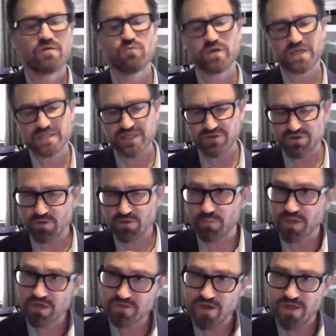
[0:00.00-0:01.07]
We continue to
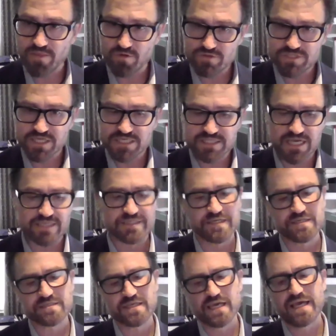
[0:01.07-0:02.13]
build on those
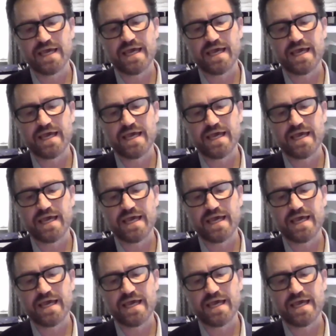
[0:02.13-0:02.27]
successes.